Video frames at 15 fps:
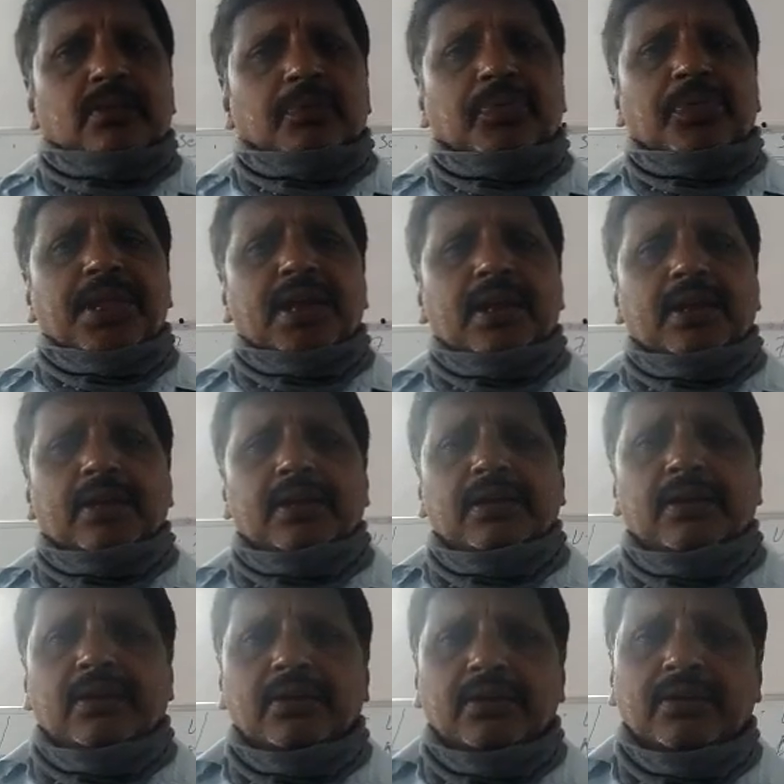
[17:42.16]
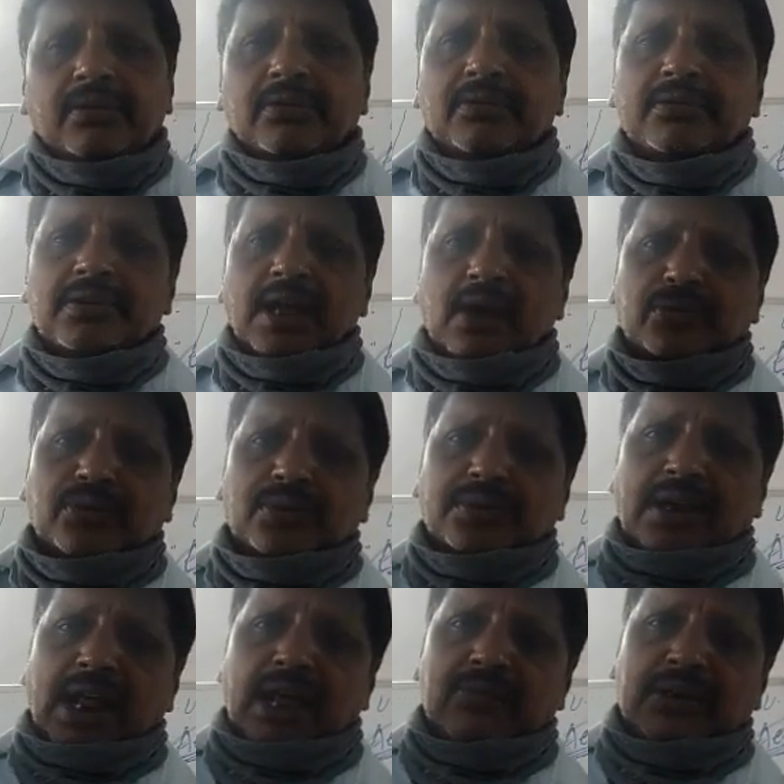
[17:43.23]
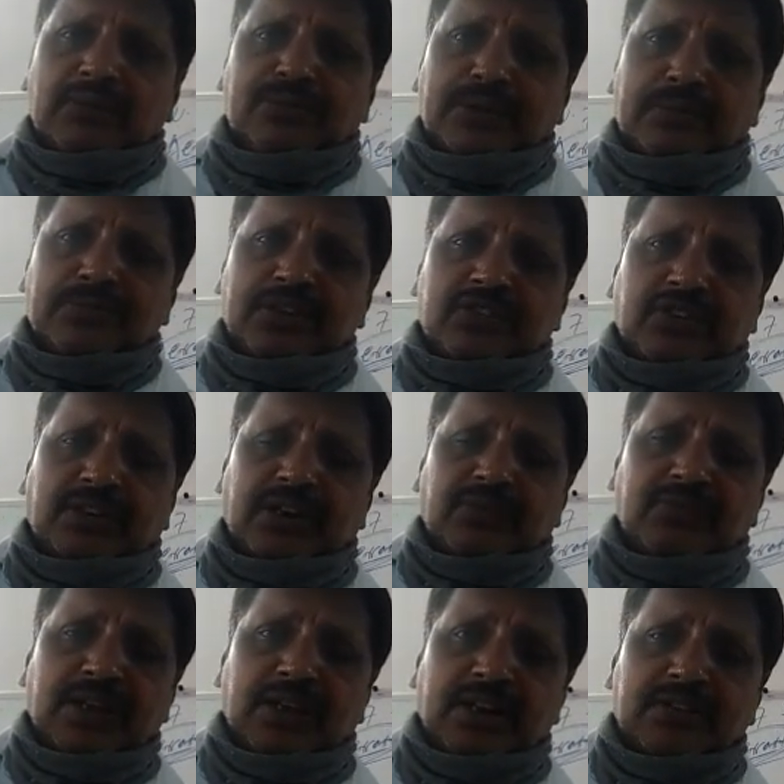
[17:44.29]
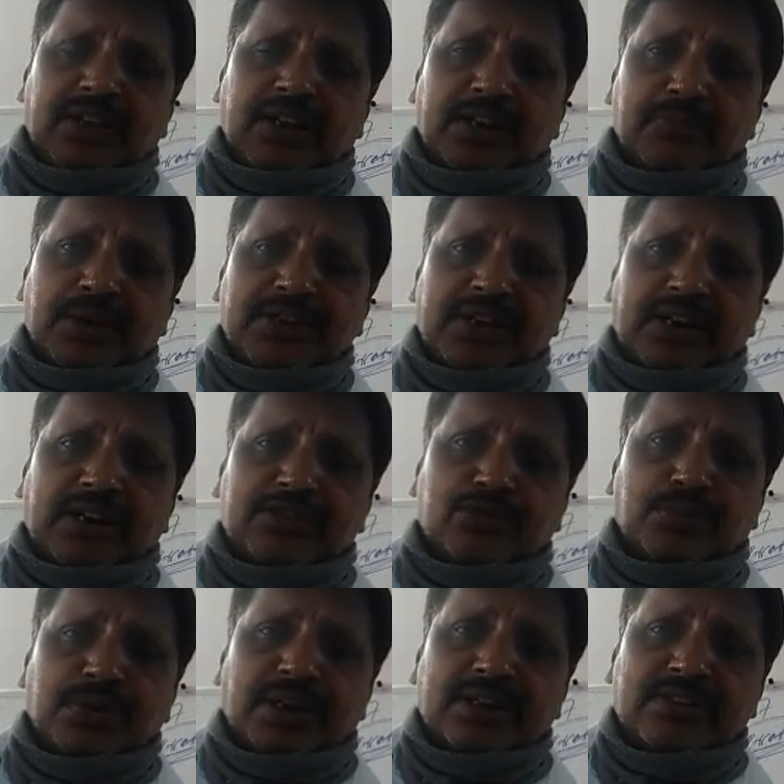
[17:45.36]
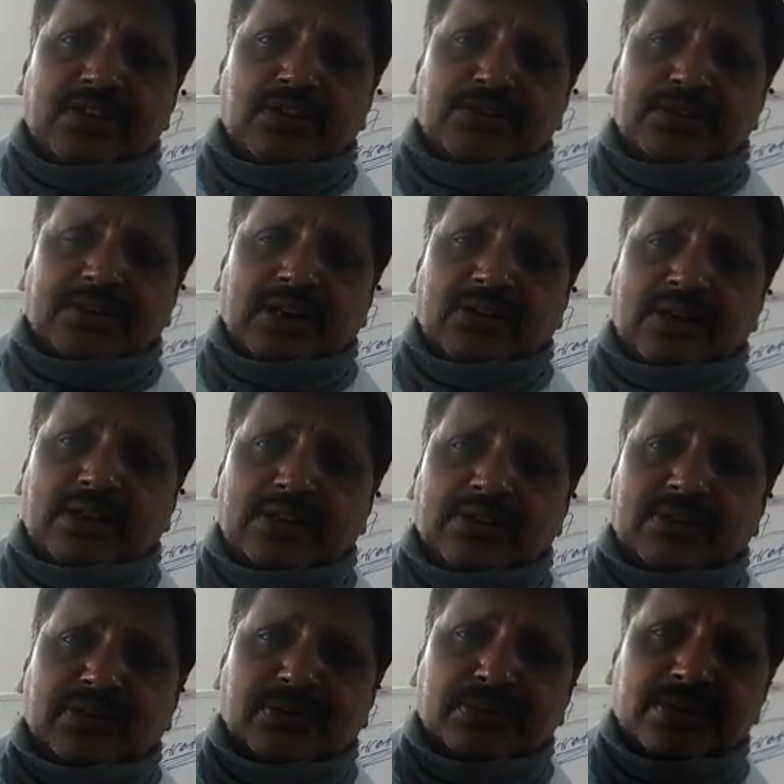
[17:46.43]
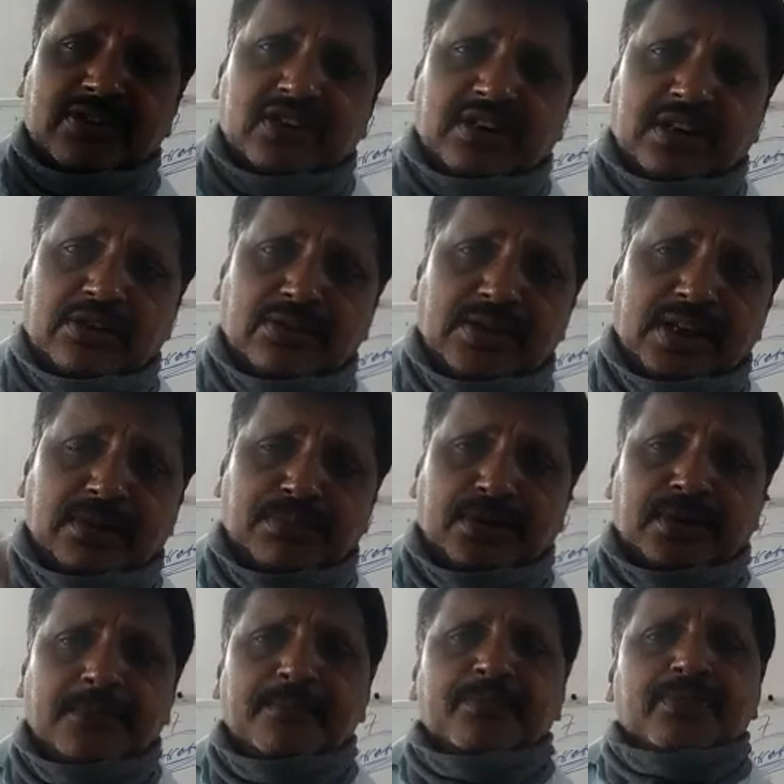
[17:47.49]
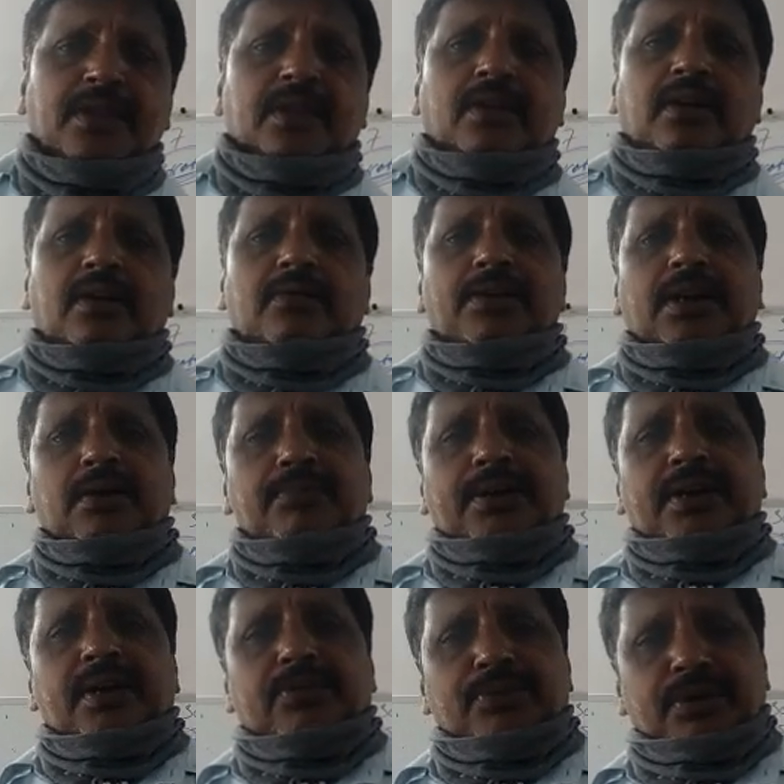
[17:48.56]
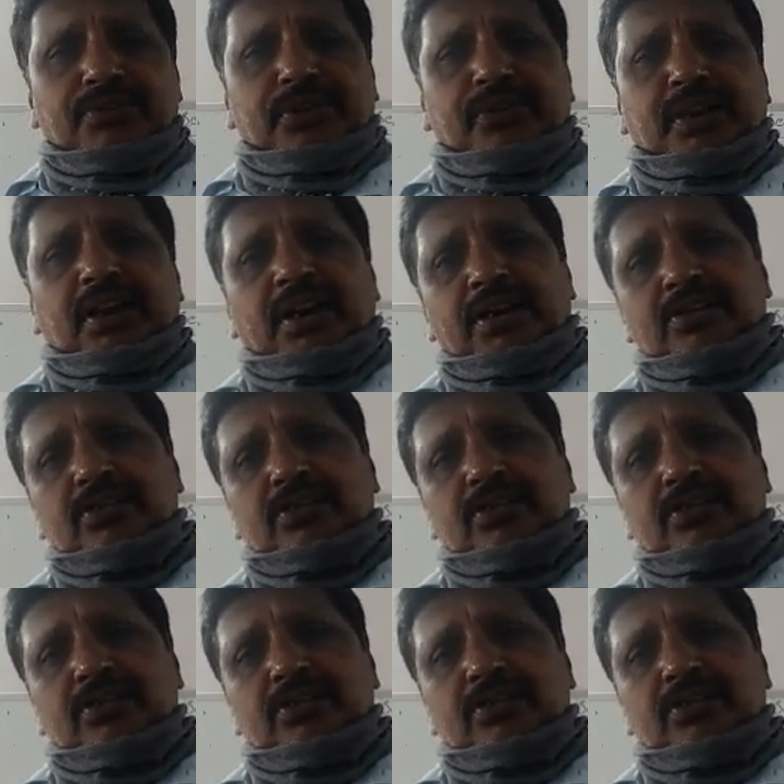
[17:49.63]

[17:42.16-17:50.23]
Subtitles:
they have to travel from the city. They are there in Banjara Hills. They have to travel all the way from the city to the airport. Begumpet Airport, if you think